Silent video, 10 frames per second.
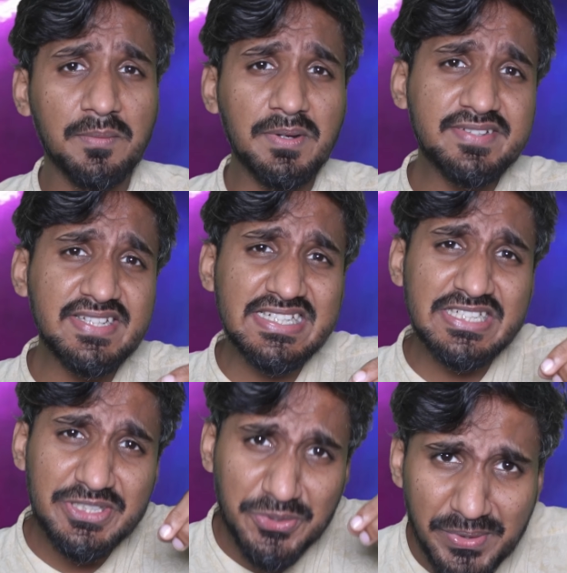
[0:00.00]
But see,
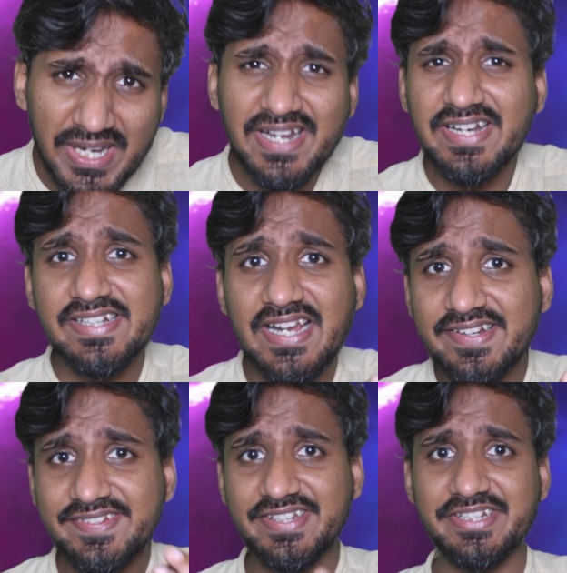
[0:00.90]
today it
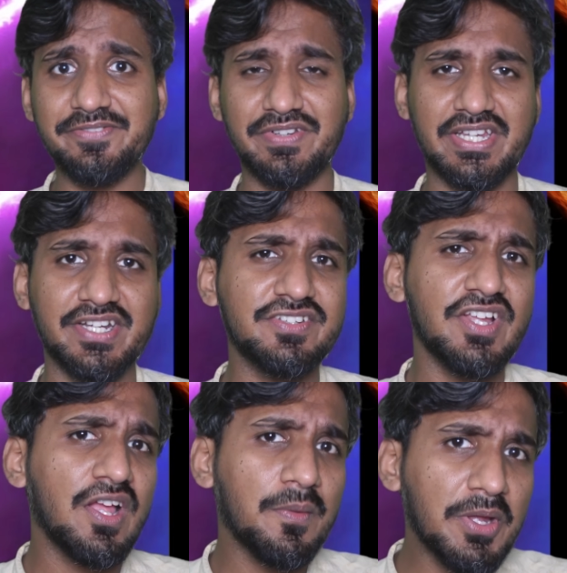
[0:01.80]
has significance
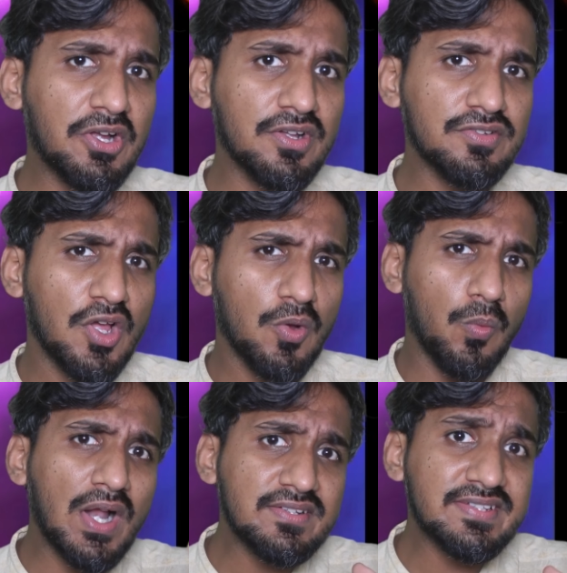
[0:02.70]
because
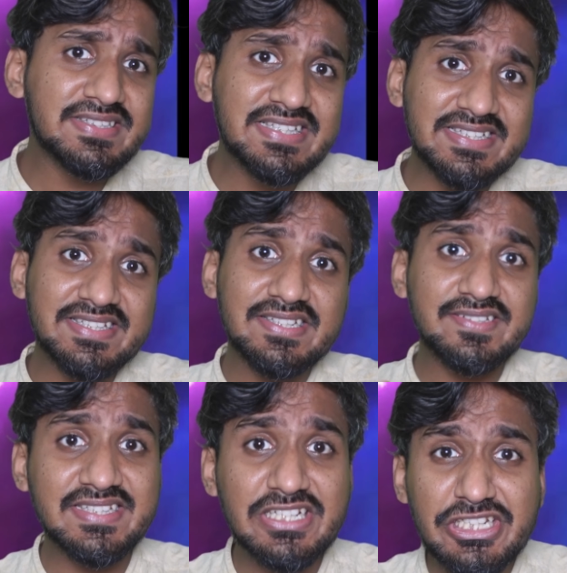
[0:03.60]
once this
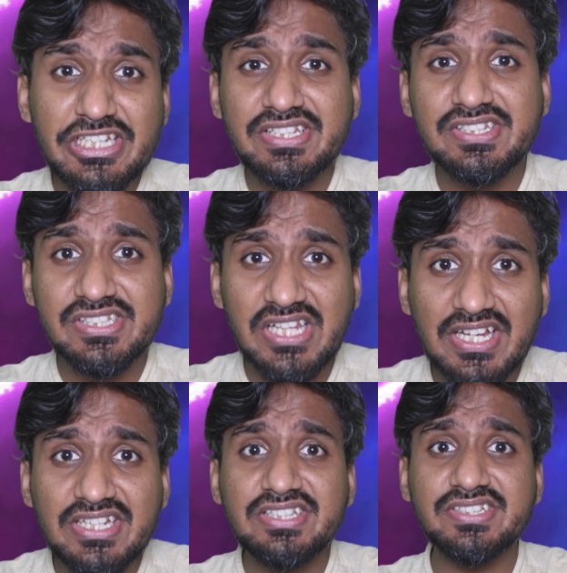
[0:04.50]

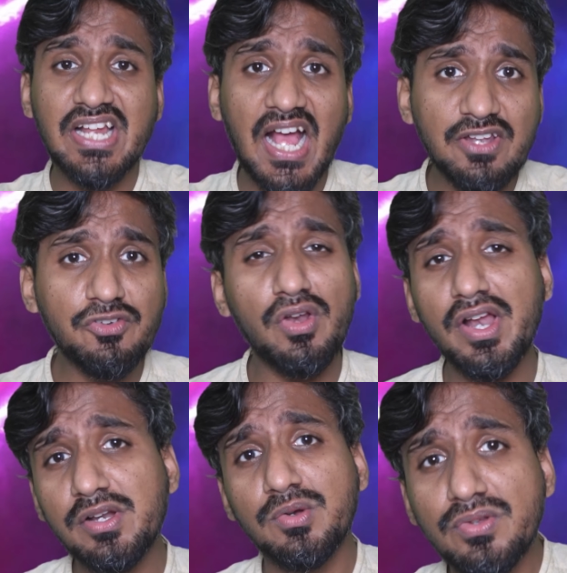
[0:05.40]
city-sized
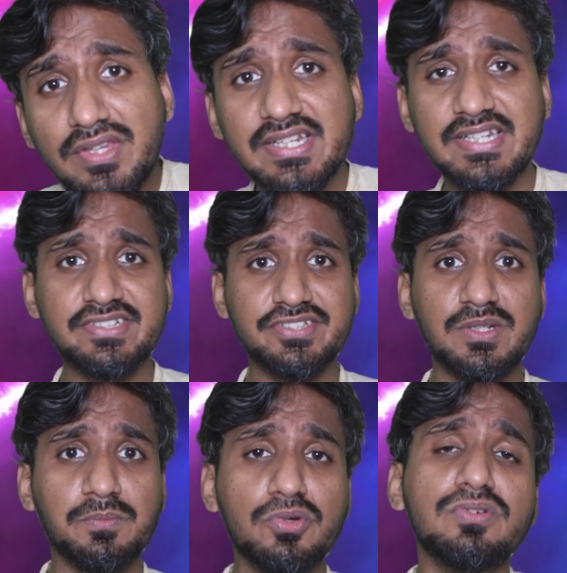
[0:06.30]
asteroid goes and hits
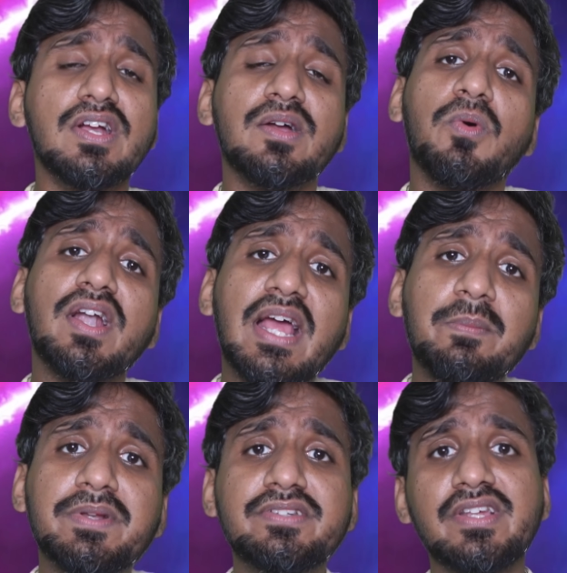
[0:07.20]
the moon, what
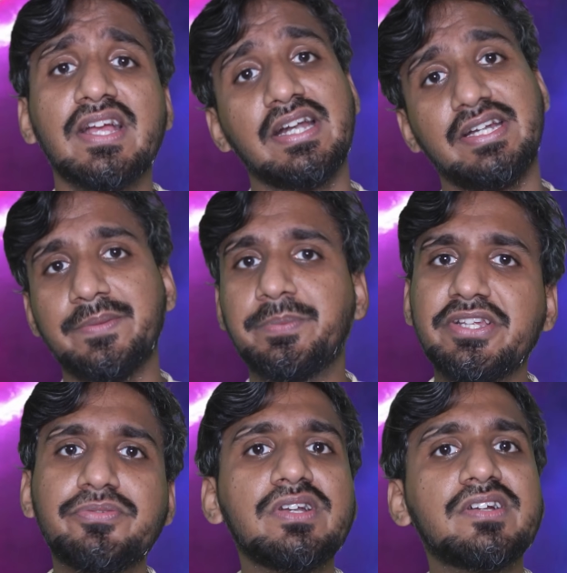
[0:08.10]
happens?
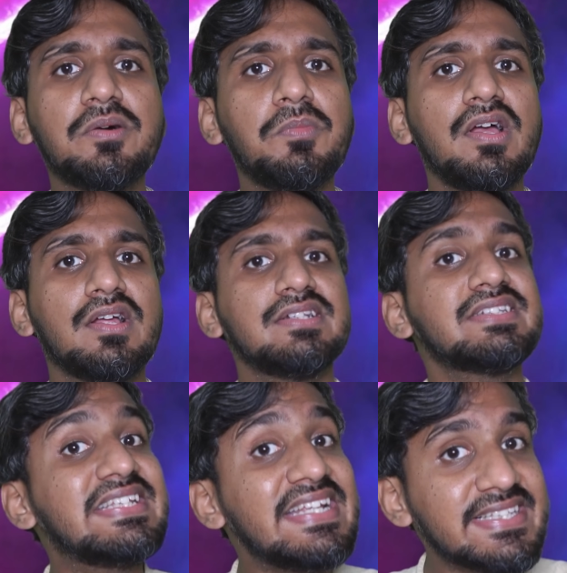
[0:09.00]
Debris will come.
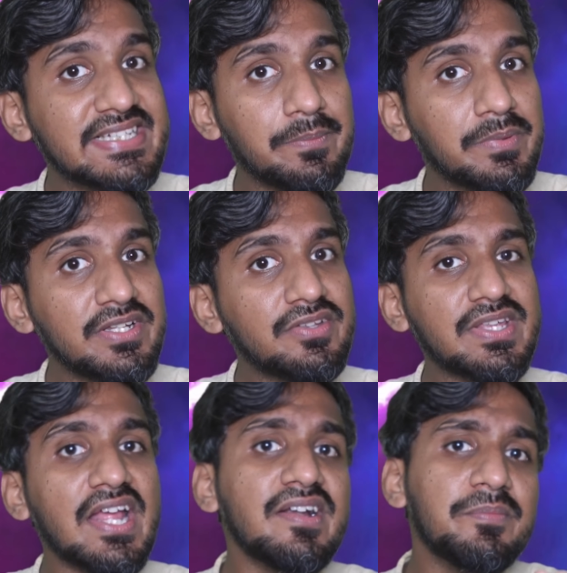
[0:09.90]
These debris
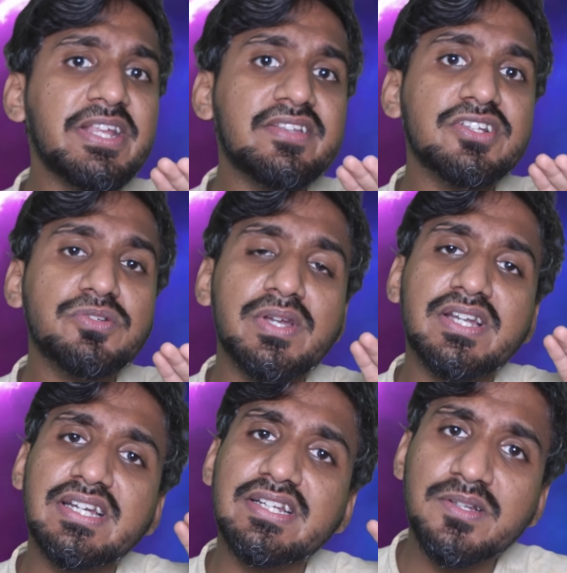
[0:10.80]
can be
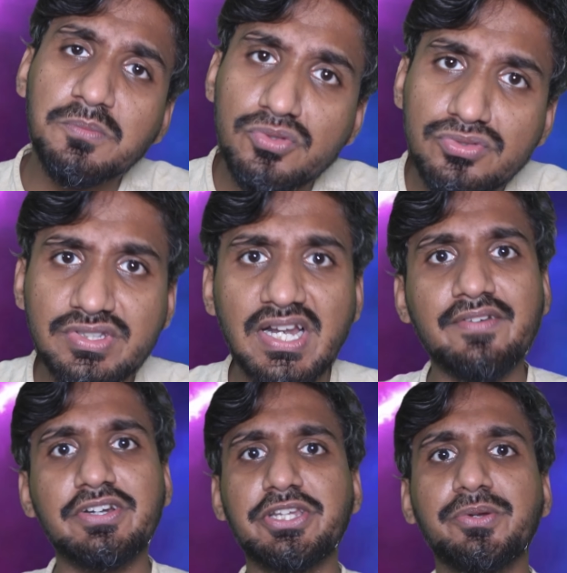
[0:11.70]
situated in the moon's
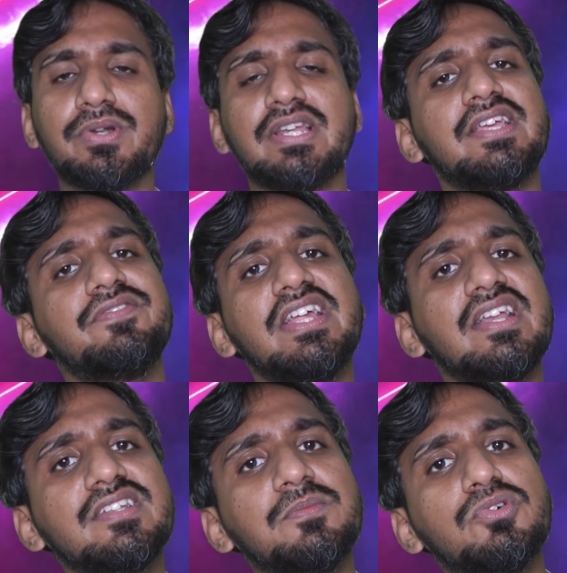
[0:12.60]
gravity only. If they
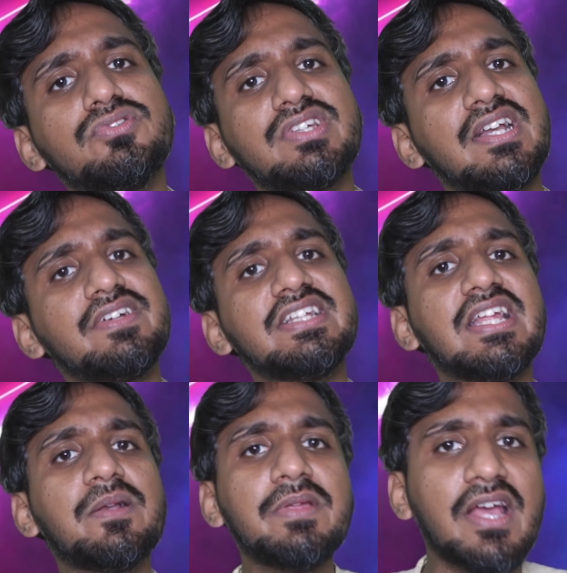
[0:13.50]
are in the moon's gravity,
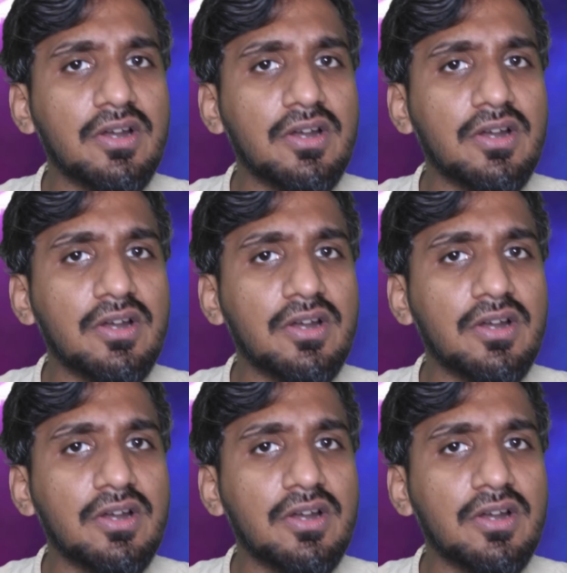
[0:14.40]
they will be